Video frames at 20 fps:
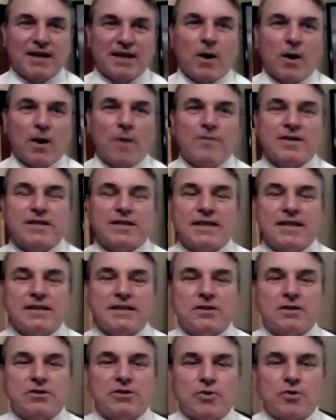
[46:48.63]
And obviously,
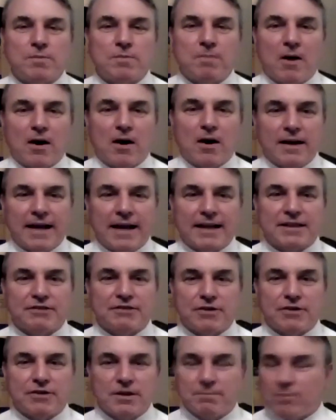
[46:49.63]
it's a two part
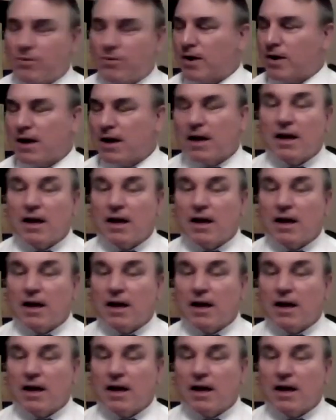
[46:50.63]
lecture on the book.